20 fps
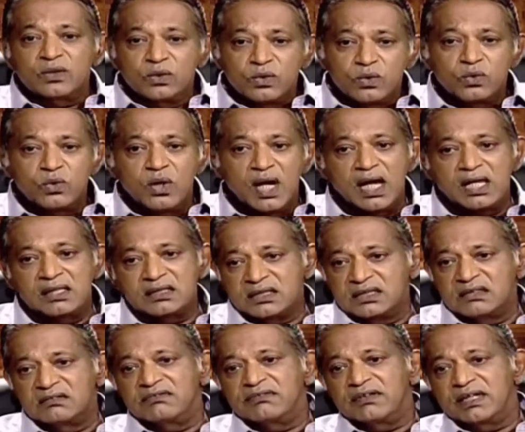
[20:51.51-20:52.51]
who has
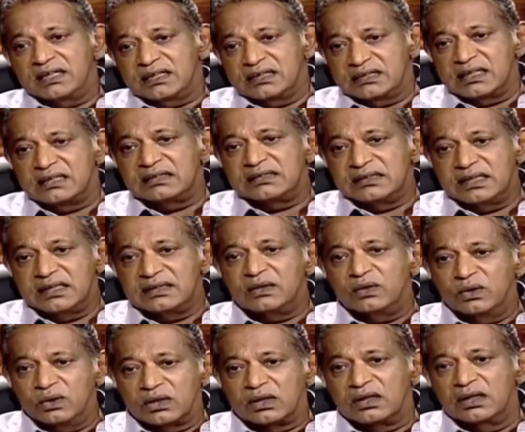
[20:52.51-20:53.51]
in fact said that,
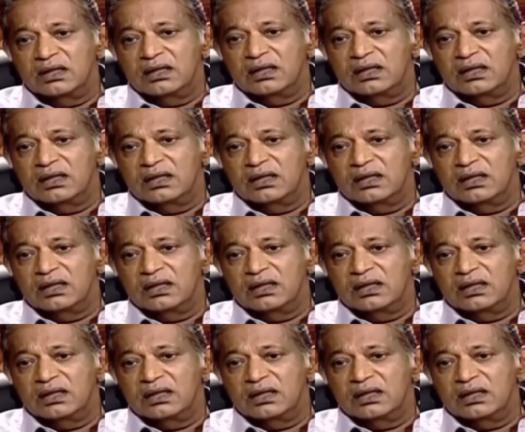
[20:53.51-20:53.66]
look,